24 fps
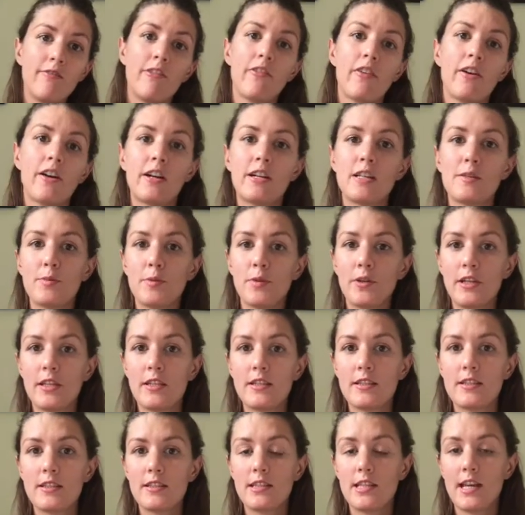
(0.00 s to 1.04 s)
for various
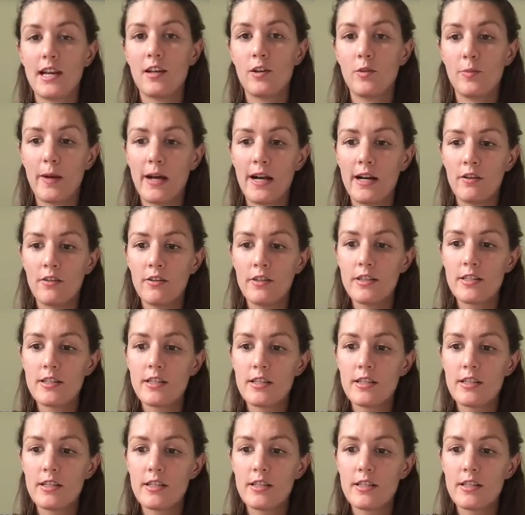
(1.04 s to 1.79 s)
points to help out.